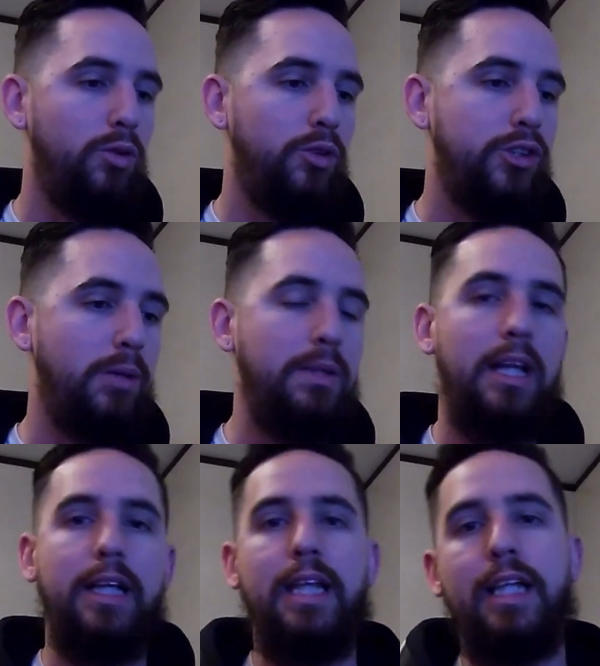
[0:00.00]
something
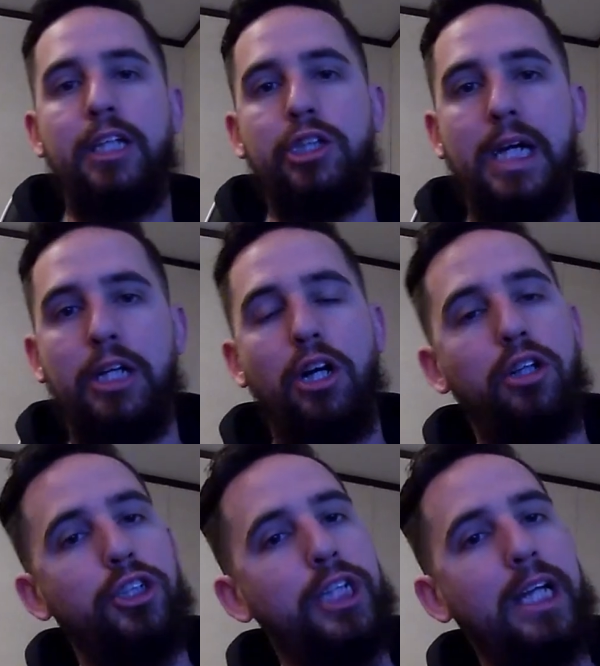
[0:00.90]
like that that's like
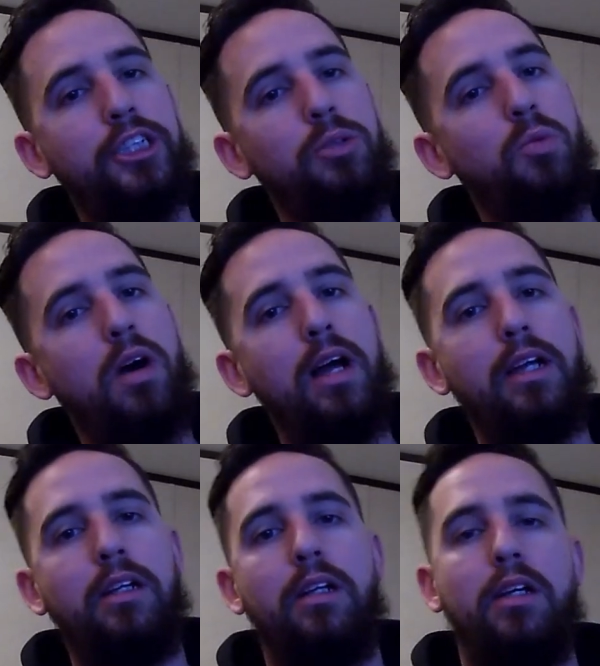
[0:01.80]
color changing
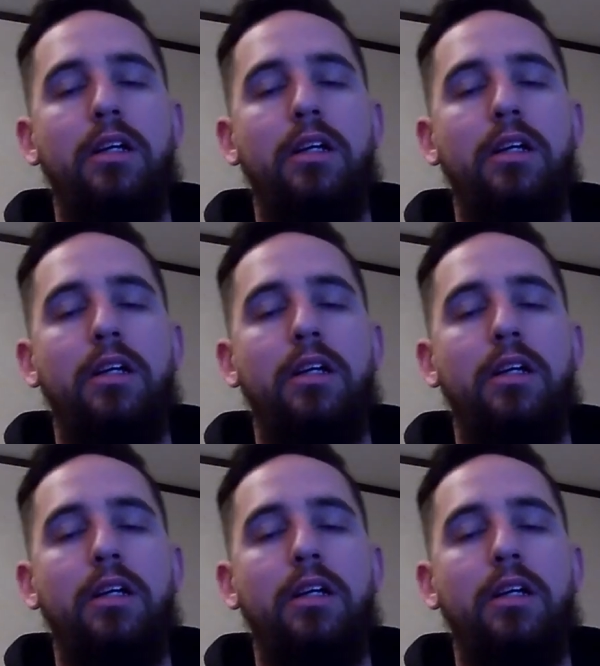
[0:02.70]
white?